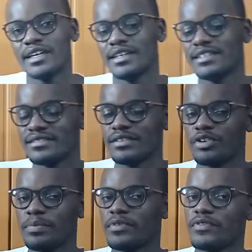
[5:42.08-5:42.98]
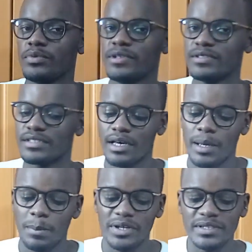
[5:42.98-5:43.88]
is the grip of your wheels,
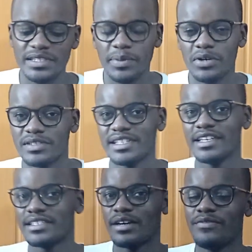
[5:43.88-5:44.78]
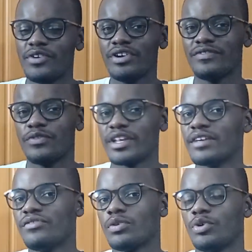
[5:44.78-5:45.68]
but these Powell snakes are very
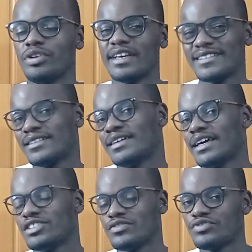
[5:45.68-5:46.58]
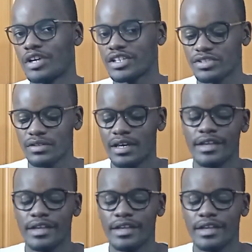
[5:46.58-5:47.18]
forgiving when you get to that edge of traction.